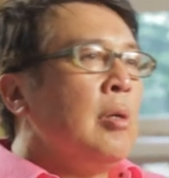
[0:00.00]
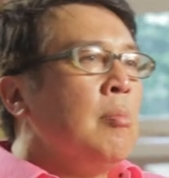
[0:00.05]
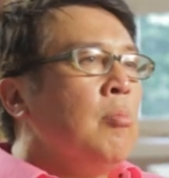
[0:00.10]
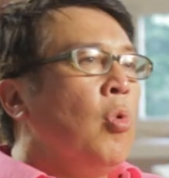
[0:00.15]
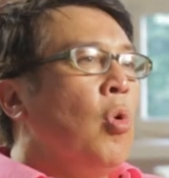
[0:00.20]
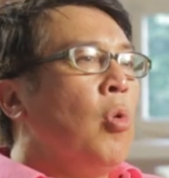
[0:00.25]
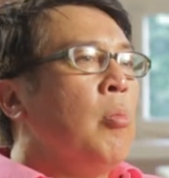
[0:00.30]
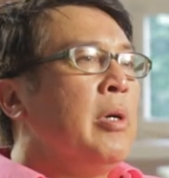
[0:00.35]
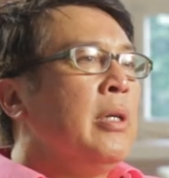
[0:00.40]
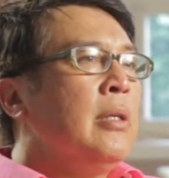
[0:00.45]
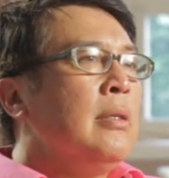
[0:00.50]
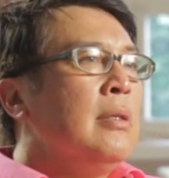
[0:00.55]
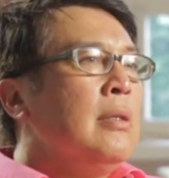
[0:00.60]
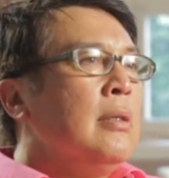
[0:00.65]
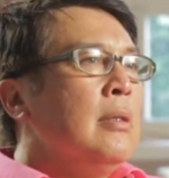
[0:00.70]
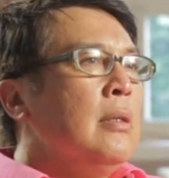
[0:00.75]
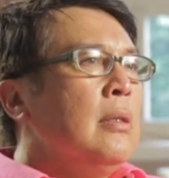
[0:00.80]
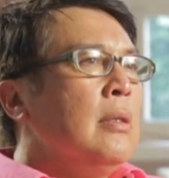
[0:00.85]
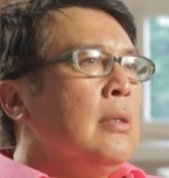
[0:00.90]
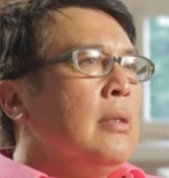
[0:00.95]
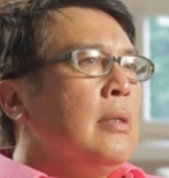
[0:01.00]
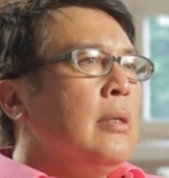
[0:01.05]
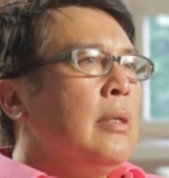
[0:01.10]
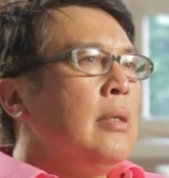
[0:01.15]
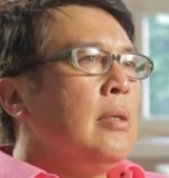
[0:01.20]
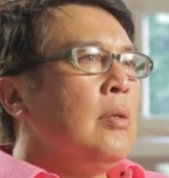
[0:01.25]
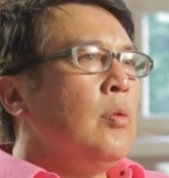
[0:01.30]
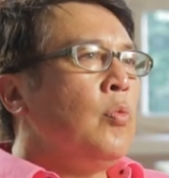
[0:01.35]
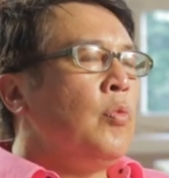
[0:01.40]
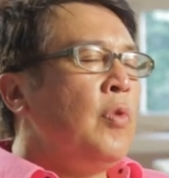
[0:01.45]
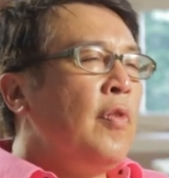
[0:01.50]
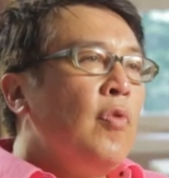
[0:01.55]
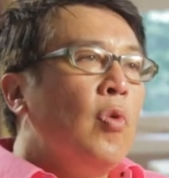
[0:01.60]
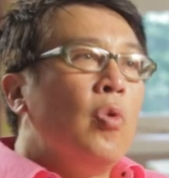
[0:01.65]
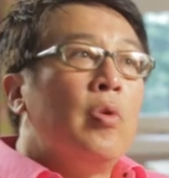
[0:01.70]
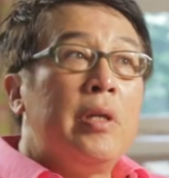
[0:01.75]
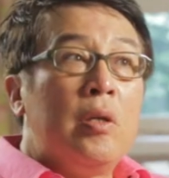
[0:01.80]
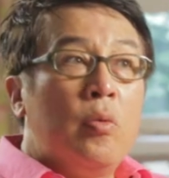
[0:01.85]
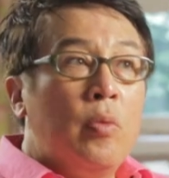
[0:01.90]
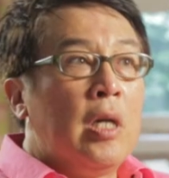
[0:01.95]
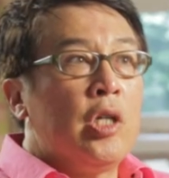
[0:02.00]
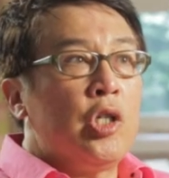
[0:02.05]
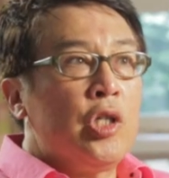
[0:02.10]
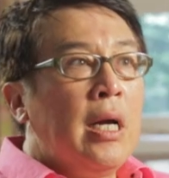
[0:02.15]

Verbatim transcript: the moment with only one